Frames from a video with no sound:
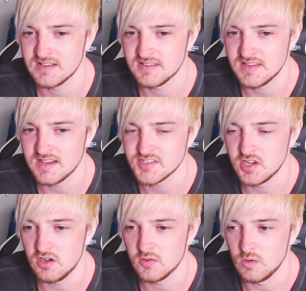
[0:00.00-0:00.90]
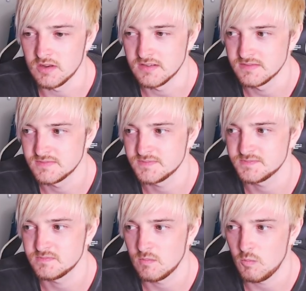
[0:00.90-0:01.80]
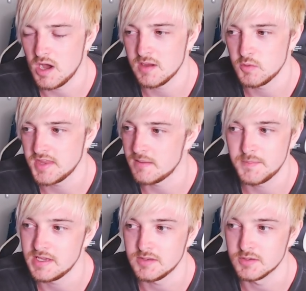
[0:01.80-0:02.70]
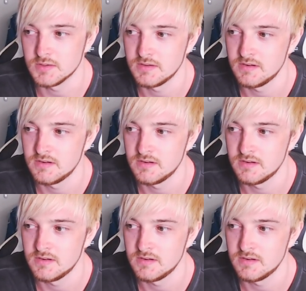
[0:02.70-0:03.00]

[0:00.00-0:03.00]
That is an odd one. Why would that be, though?